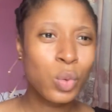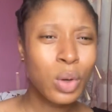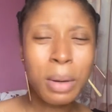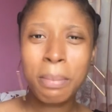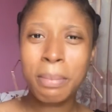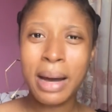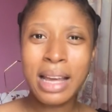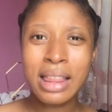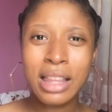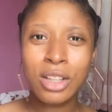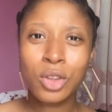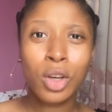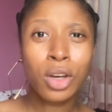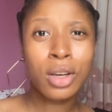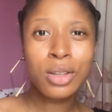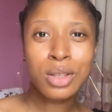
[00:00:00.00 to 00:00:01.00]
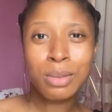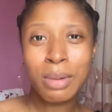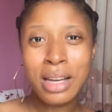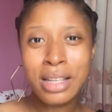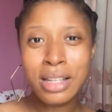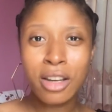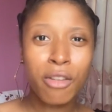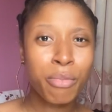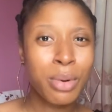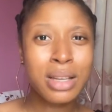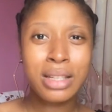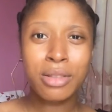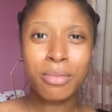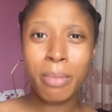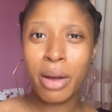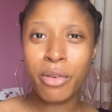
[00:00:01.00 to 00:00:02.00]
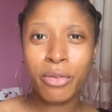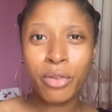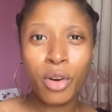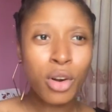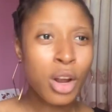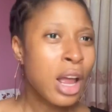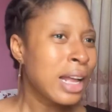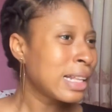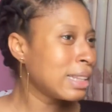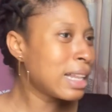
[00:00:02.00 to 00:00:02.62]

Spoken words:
doing my thing, talking to myself, pressing my phone,